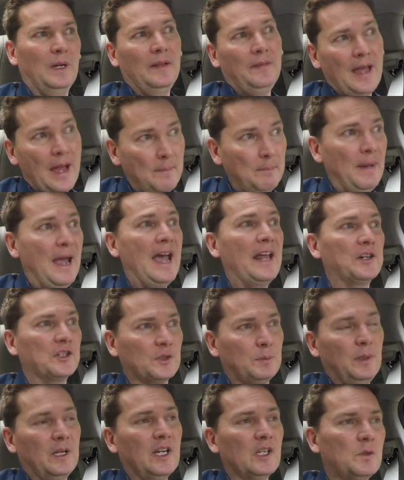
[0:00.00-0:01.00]
And that
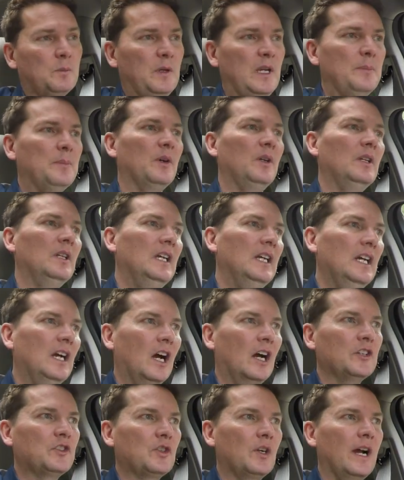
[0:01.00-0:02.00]
matters because people
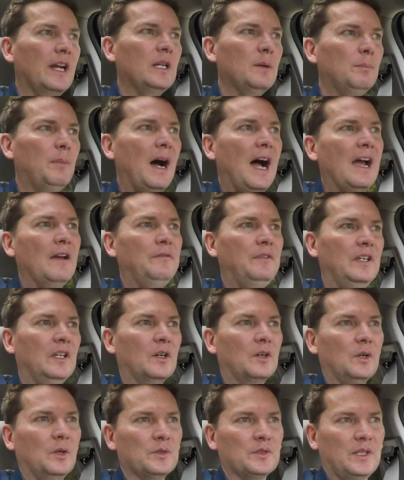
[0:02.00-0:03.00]
are trying to buy
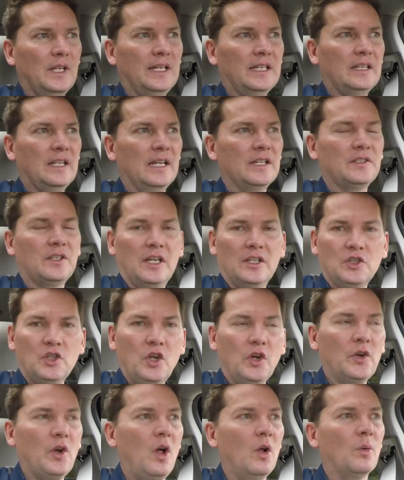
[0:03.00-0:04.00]
vehicles like this as
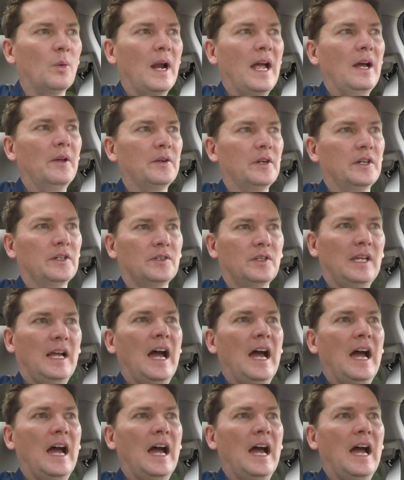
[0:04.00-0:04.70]
good all-rounders,